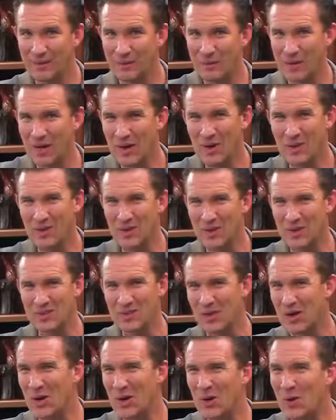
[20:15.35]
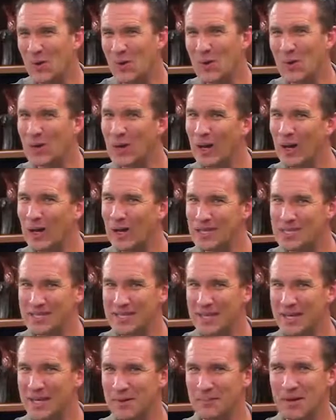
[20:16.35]
Lo- there's a whole lot
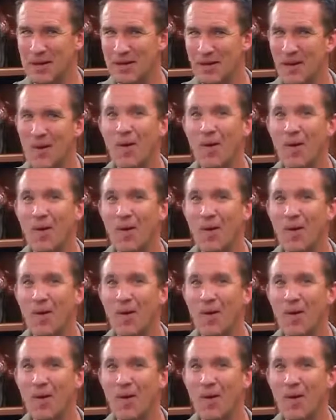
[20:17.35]
said about